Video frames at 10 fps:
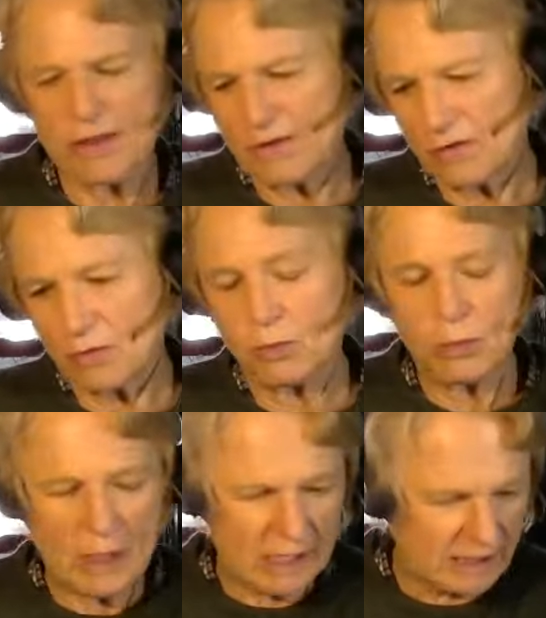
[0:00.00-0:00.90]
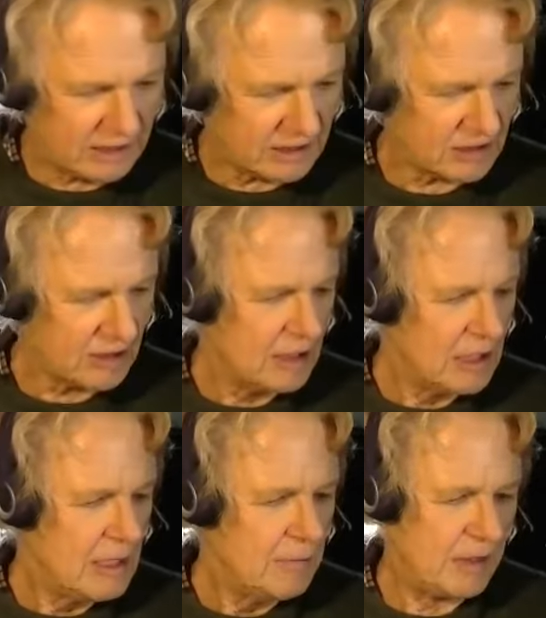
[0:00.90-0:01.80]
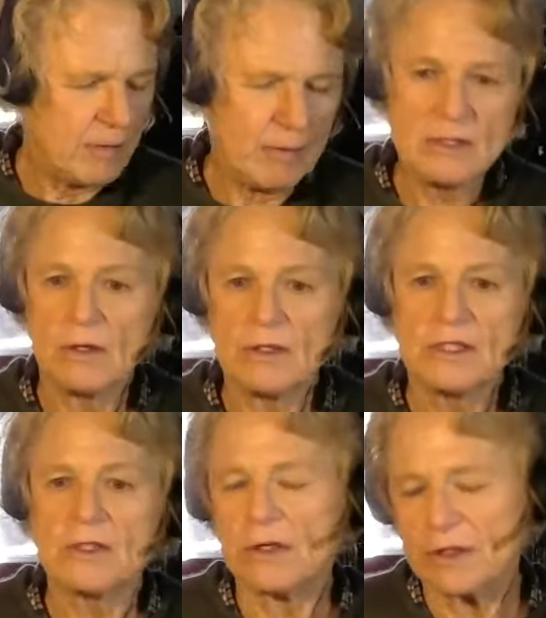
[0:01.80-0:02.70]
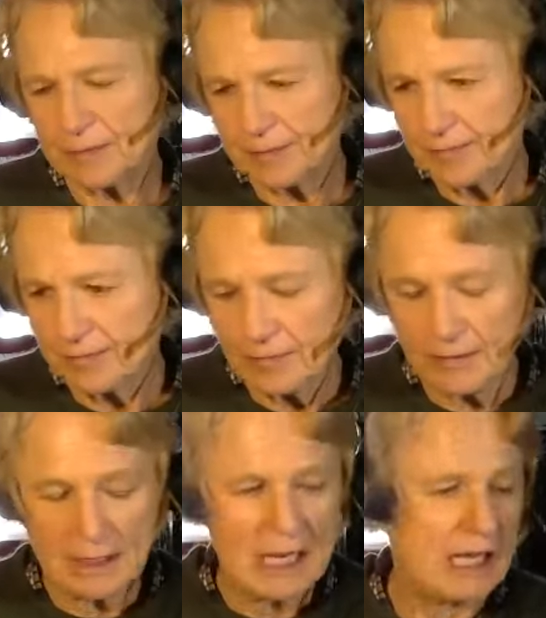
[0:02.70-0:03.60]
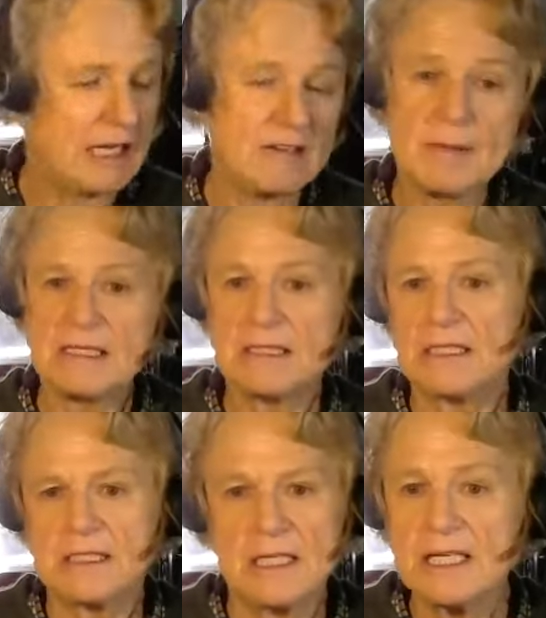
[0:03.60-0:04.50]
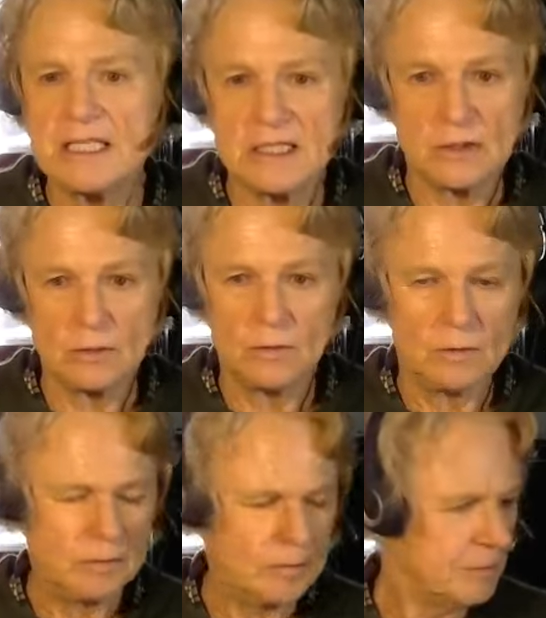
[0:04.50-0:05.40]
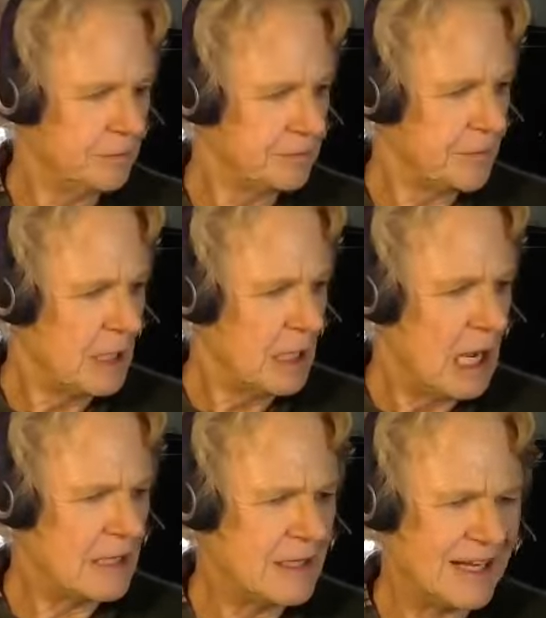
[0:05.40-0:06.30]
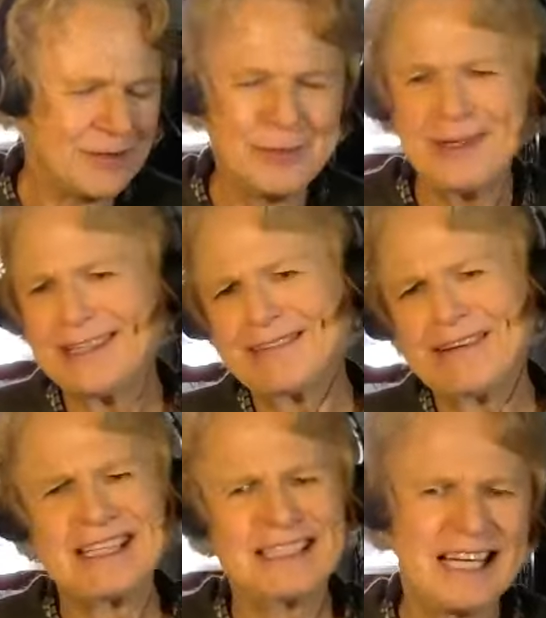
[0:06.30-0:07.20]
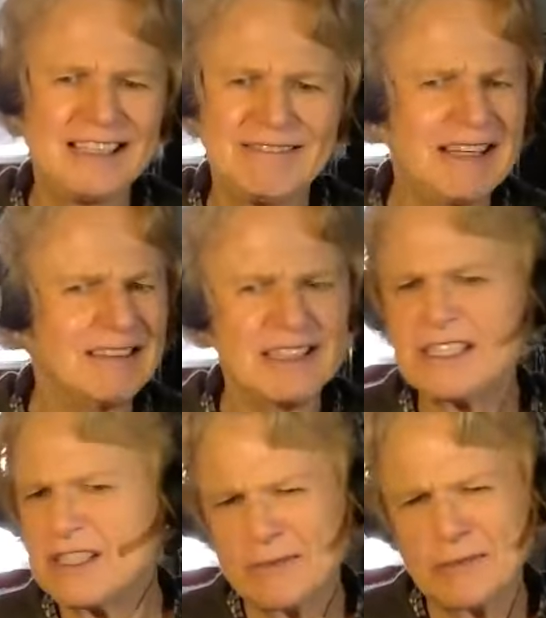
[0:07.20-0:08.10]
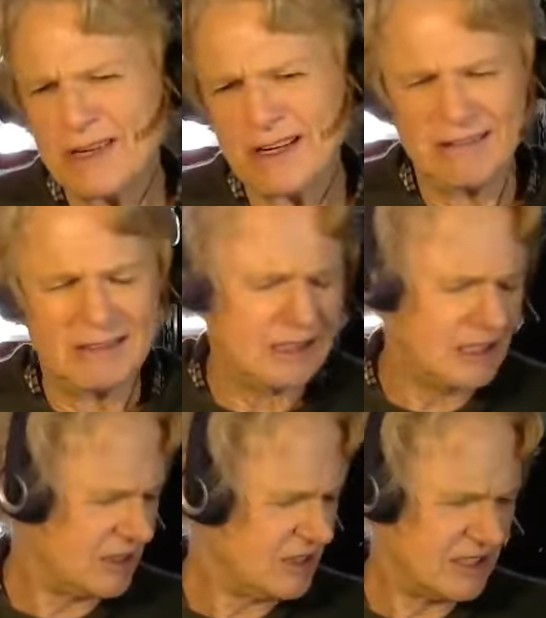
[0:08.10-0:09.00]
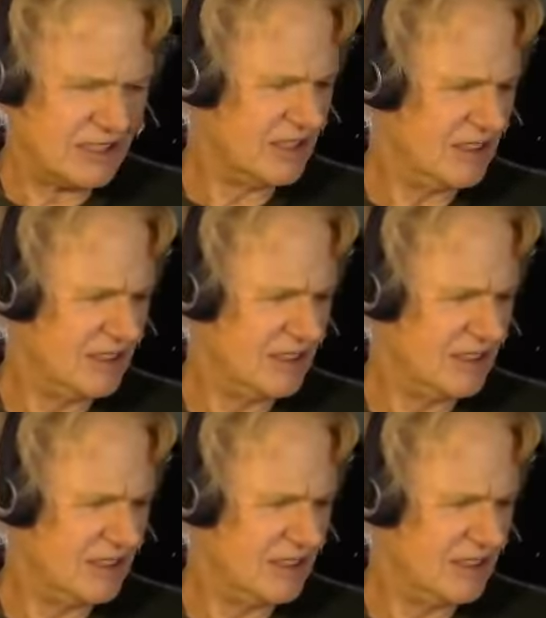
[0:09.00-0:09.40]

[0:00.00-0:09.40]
others weren't but it went on and on. And I was about to delete it all. And then I thought, well, actually, I'll, I'll send it to Maria and just